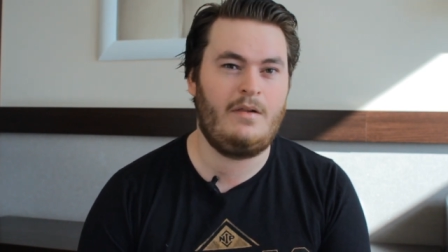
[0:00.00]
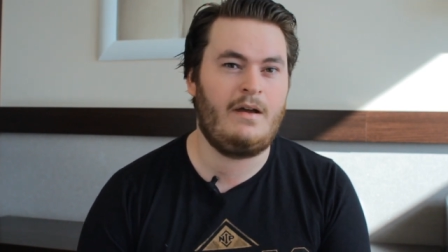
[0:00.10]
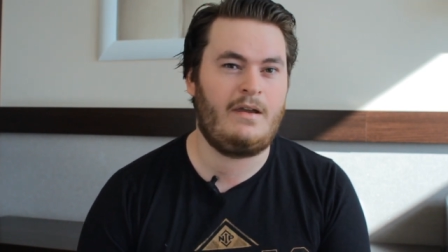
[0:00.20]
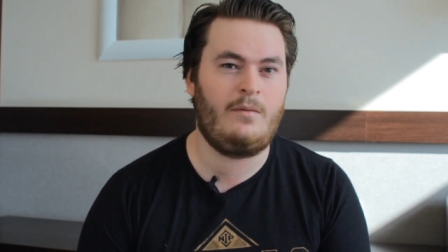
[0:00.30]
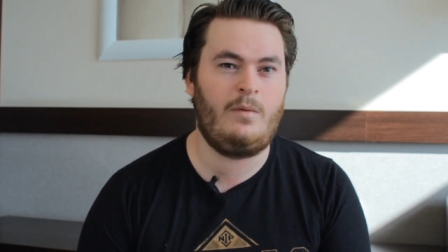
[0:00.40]

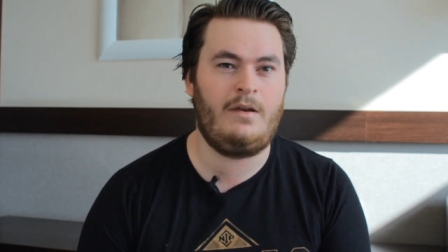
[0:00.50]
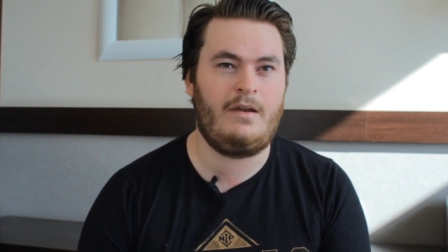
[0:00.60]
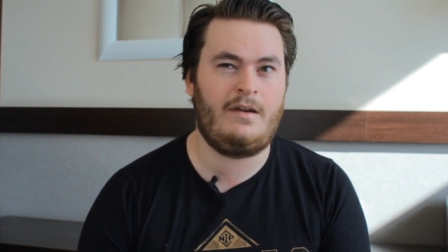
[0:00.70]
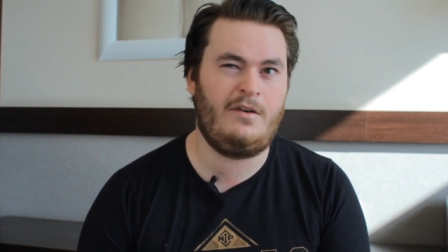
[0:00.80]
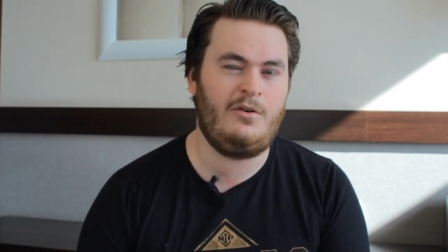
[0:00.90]
Like we
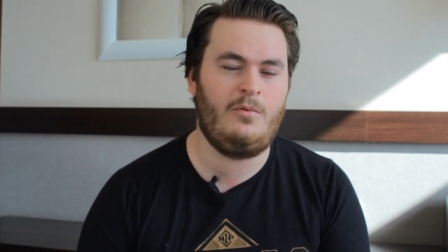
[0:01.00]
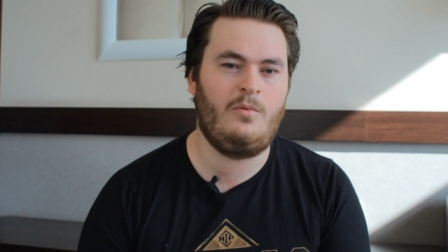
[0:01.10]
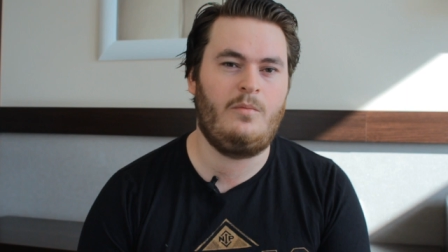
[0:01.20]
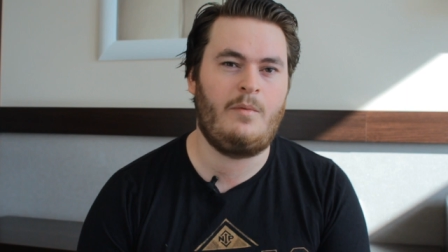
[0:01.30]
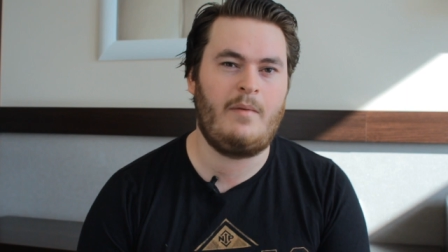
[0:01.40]
kind of
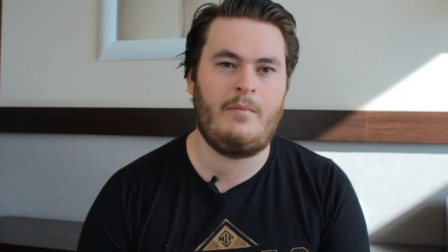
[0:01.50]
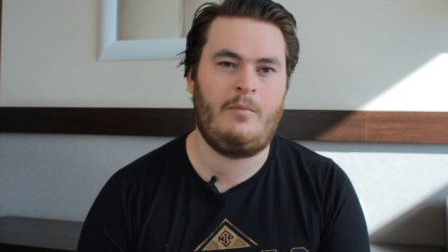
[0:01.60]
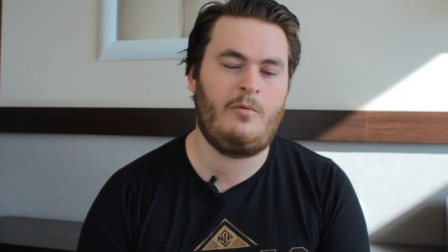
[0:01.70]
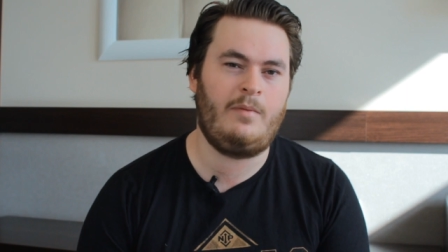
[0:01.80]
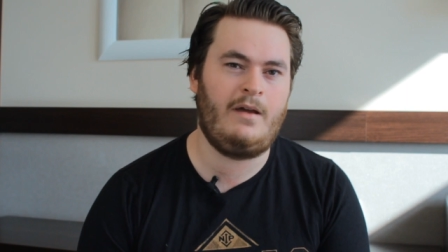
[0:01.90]
knew what map we
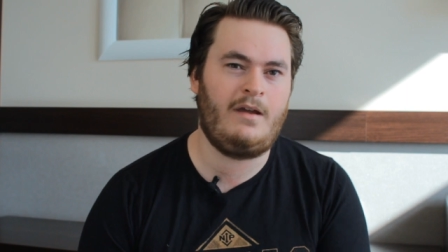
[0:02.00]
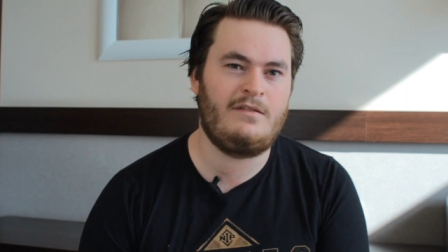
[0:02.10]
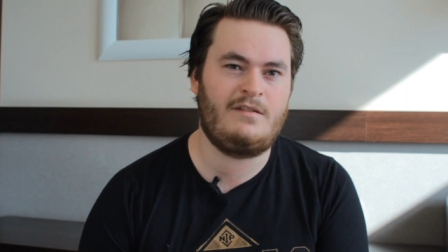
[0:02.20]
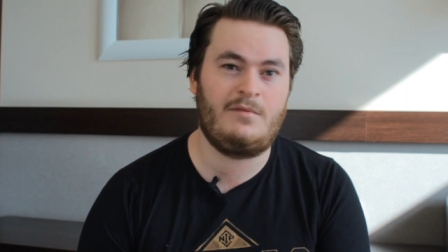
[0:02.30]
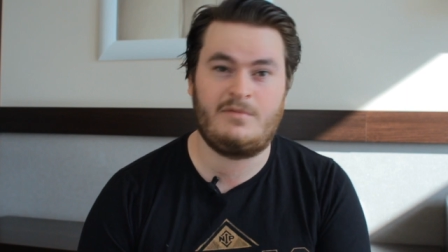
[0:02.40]
would play
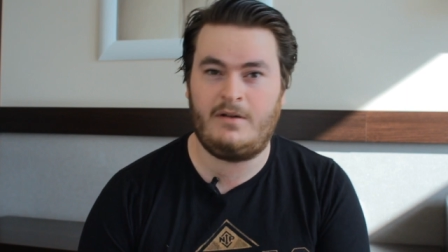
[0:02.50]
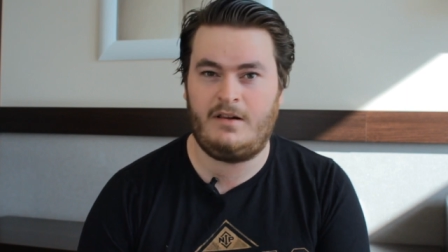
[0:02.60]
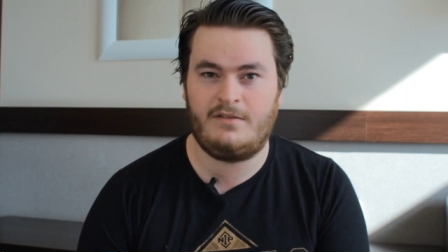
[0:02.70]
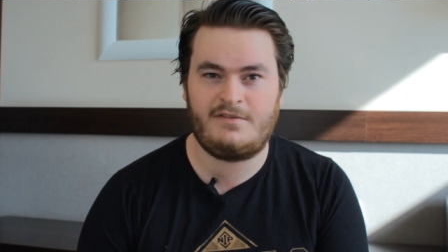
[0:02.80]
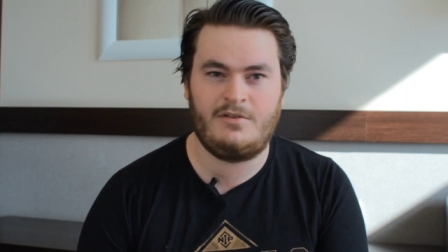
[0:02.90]
against them as
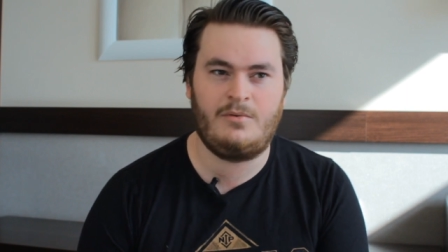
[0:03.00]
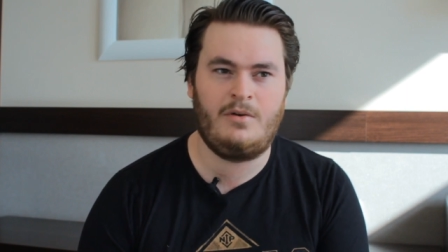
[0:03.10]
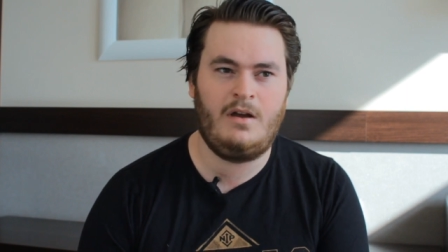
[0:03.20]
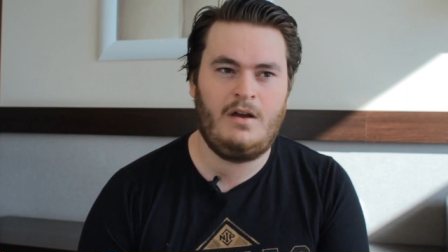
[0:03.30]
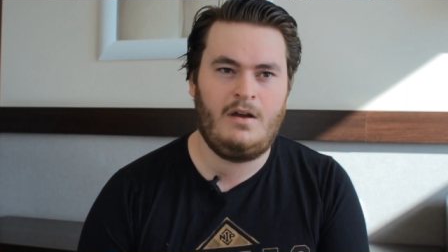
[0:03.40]
well.
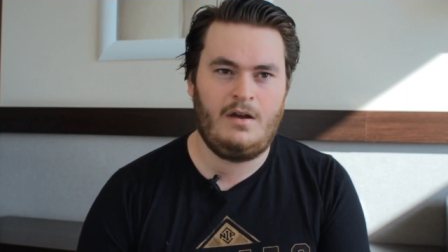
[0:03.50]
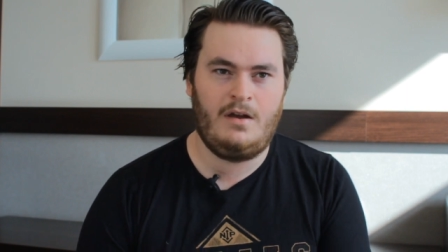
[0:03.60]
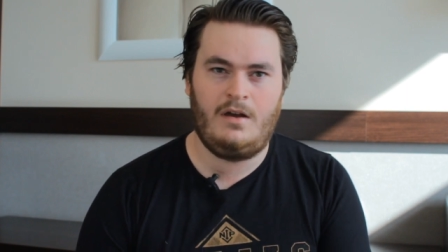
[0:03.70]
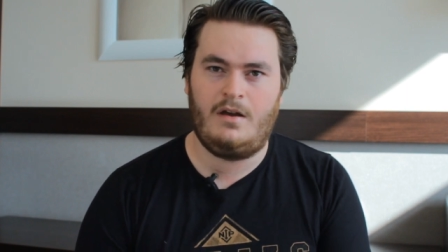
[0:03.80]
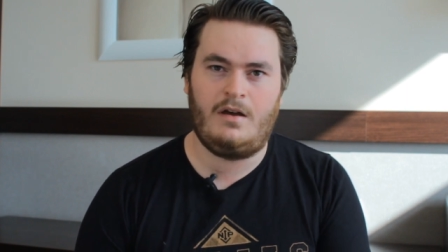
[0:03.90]
So
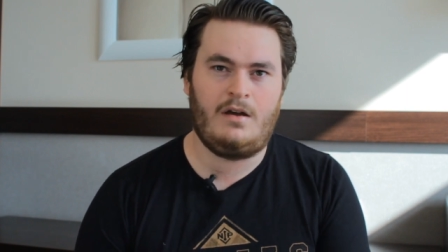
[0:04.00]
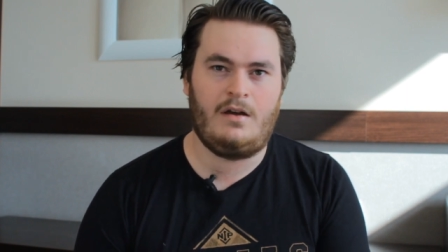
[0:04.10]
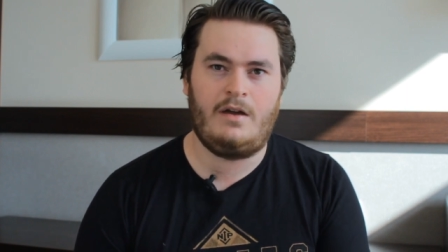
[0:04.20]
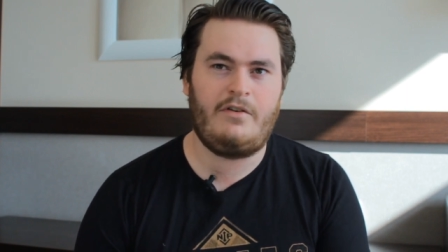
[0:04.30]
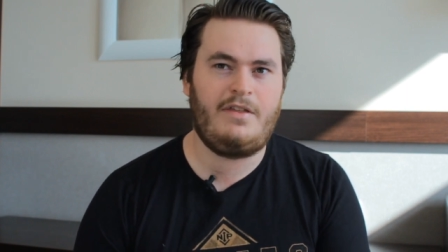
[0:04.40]

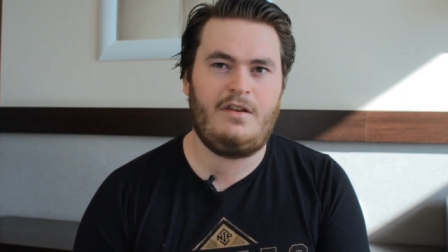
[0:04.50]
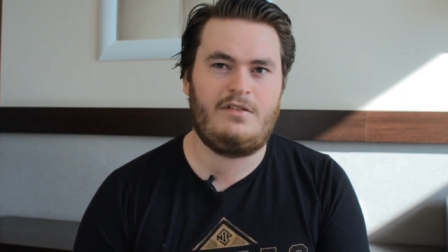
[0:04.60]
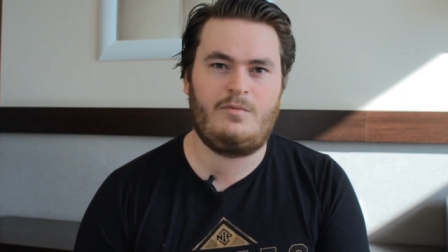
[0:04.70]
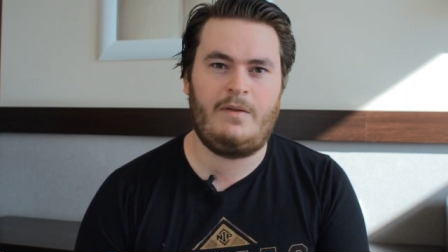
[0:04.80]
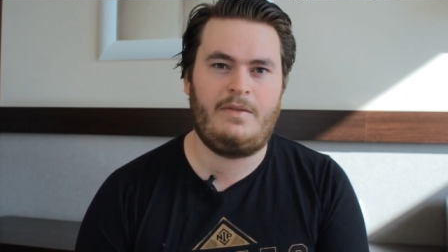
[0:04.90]
uh, everything
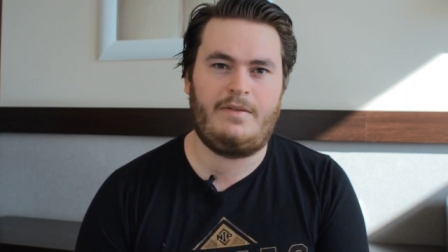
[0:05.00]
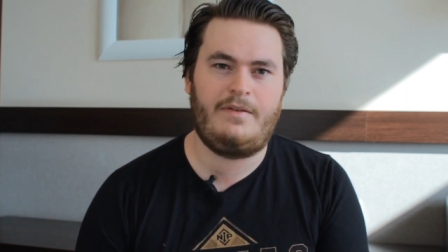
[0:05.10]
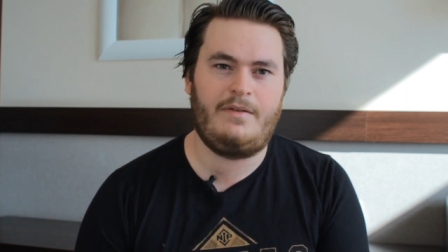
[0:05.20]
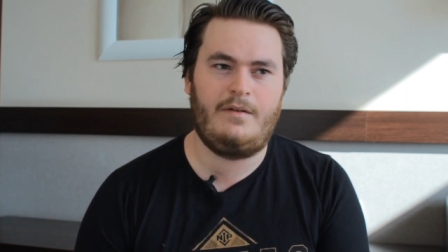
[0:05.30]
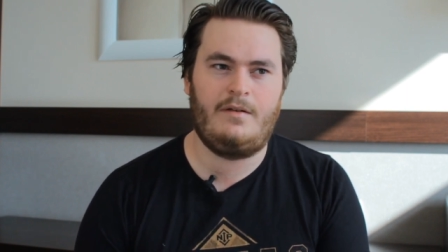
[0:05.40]
just
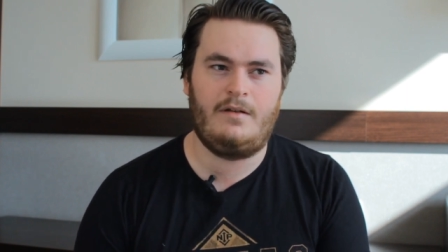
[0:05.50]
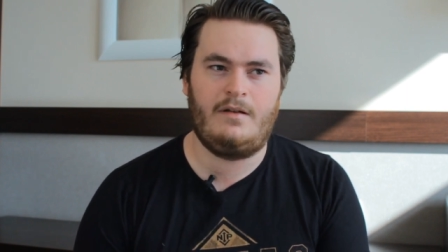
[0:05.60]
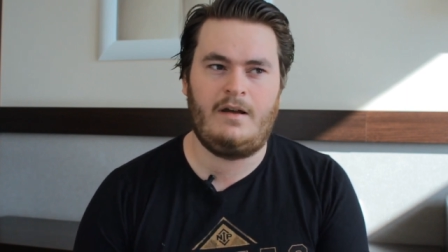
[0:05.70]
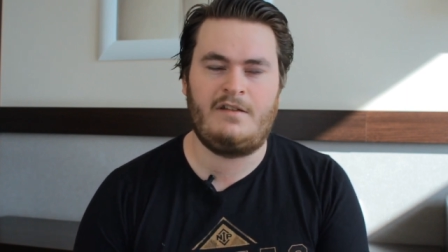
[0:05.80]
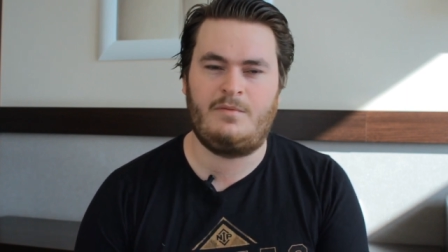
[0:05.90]
went
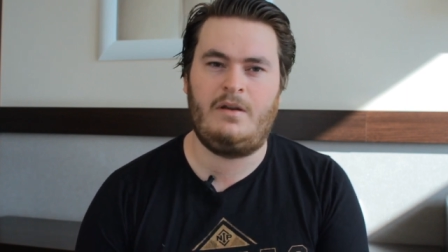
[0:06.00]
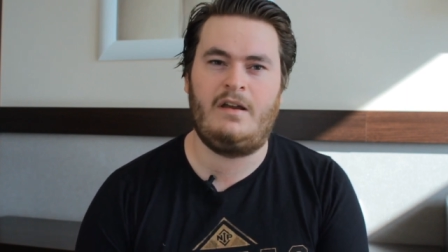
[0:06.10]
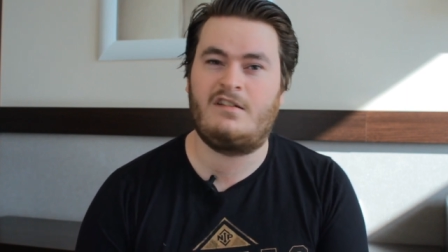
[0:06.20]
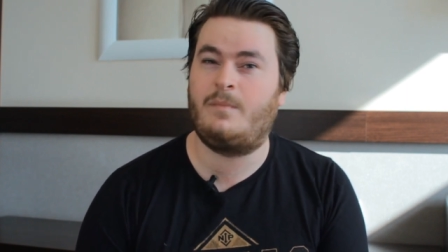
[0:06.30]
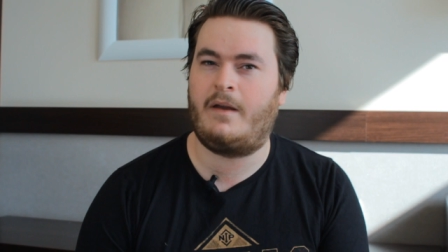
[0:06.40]
as we
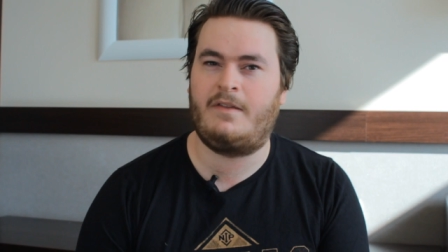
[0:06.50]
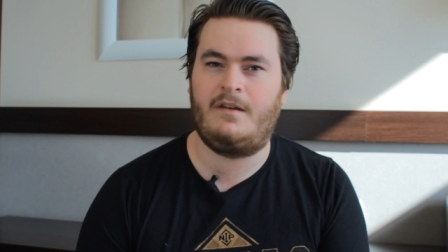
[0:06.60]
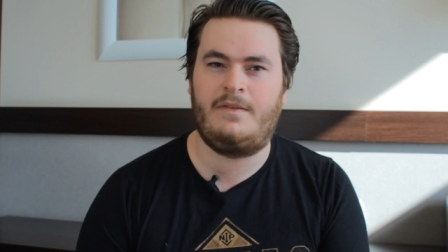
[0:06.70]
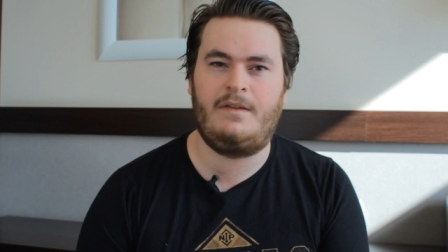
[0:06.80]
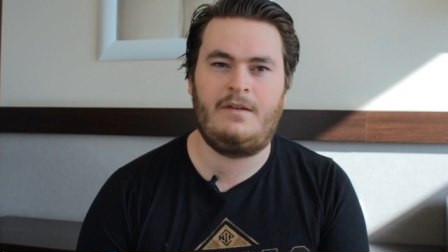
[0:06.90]
expected
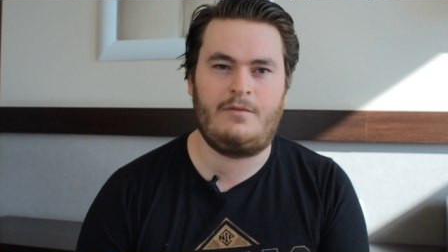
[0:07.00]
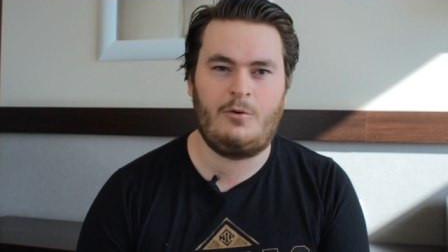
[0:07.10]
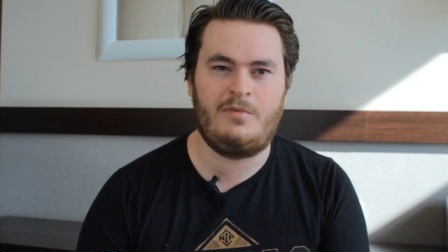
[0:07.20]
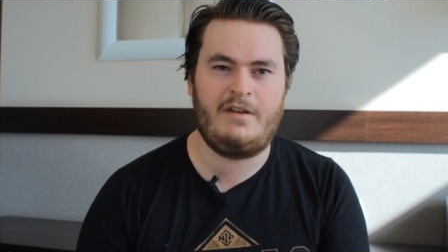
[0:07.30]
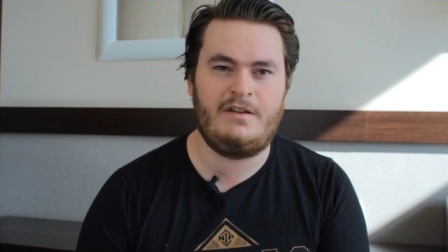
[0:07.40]
it in the
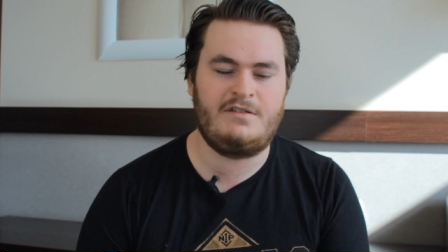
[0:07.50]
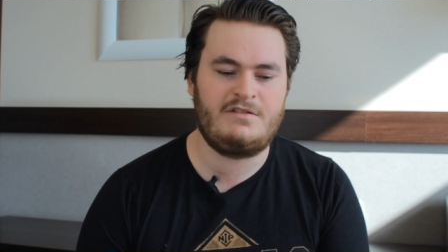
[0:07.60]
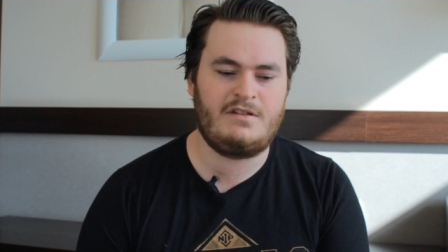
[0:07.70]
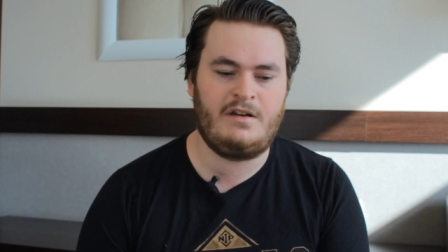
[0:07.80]
group stage.